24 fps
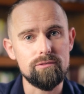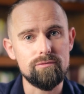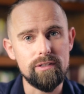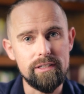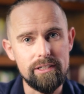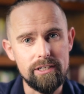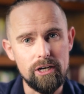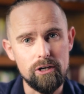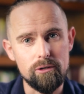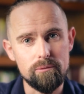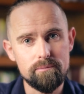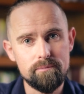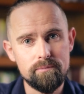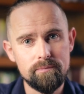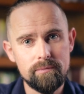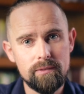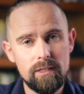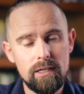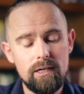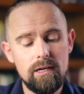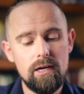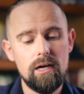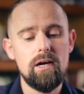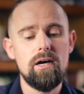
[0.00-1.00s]
video.
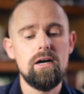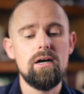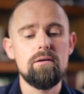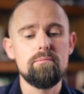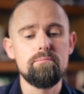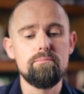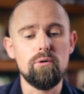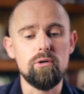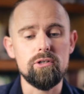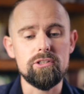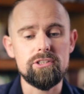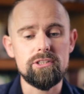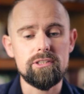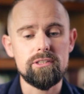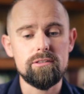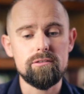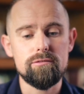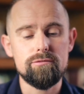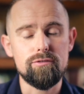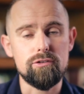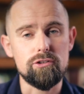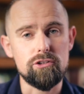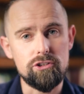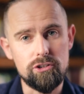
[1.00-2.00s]
But
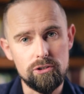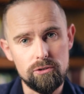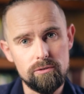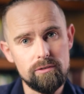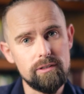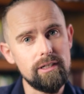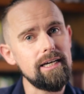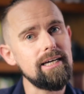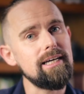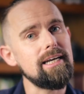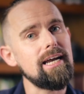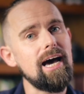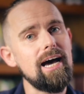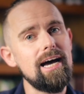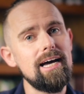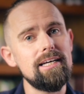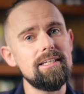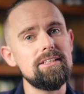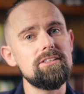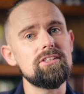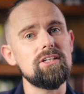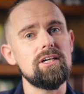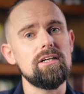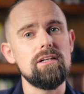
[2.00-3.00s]
for sure it
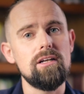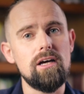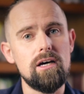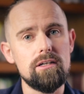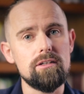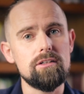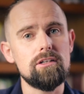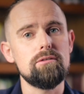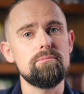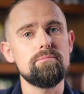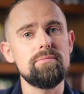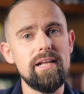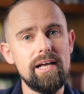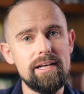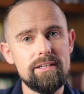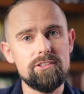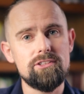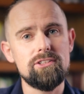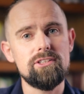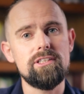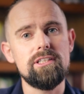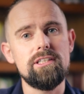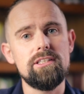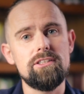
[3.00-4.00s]
adds a lot of
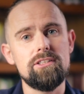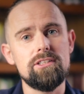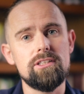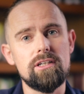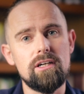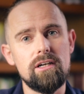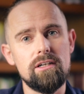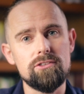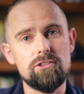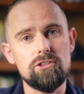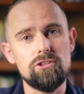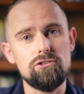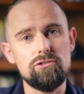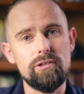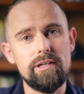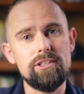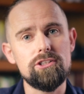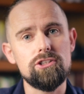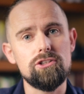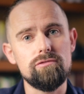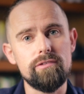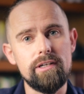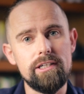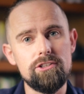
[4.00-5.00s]
complexity to the
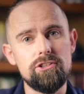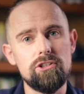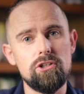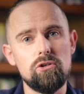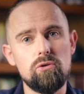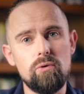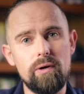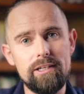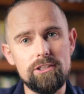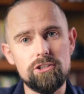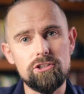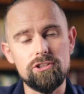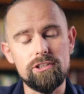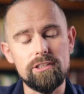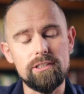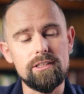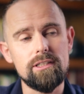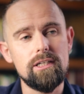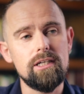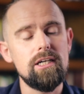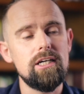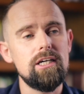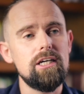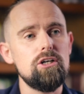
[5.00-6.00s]
concentration ratio question,
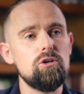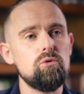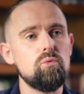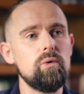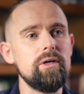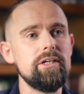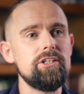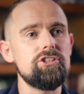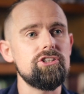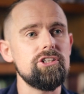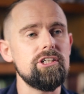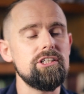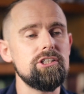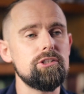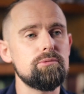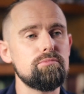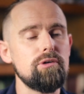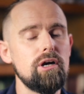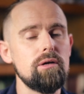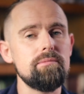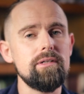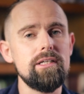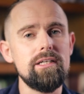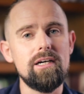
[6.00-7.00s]
which is
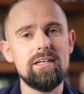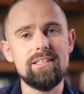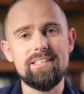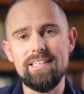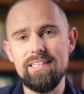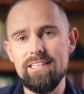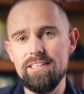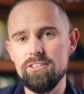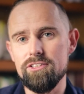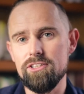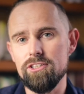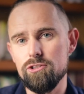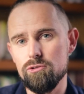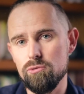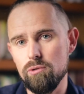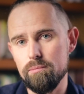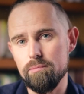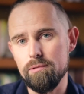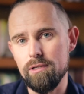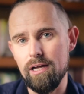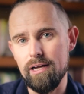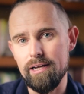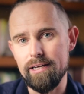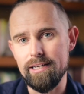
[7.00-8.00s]
probably not easy to
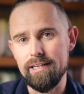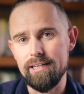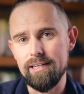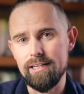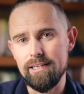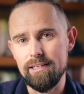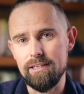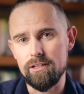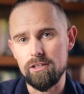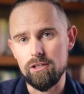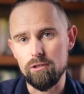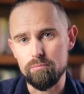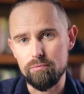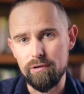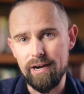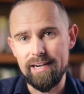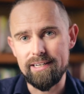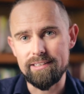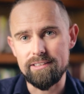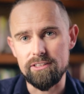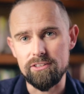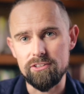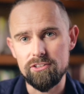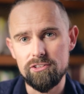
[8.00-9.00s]
apply in clinical
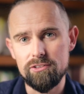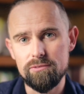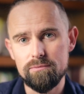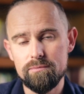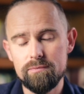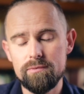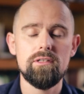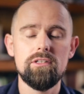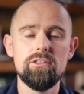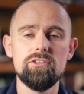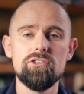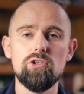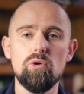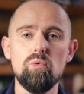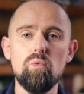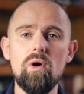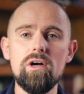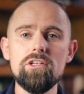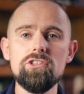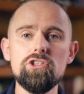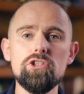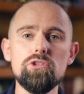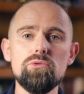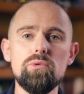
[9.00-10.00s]
practice. So
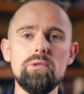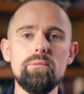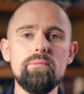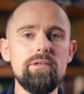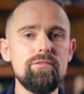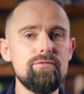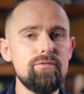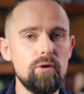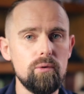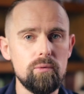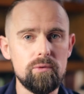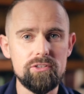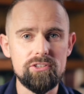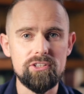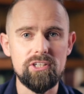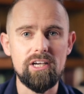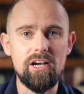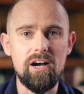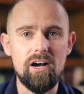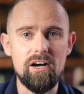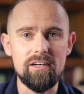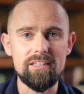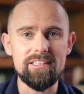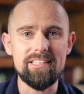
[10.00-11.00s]
what should we be focusing
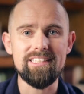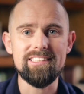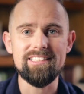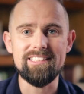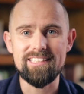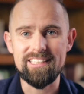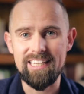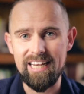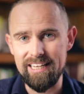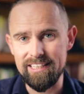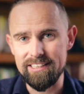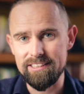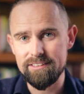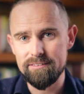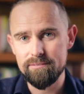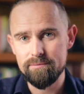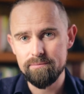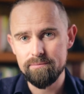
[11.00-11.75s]
on instead?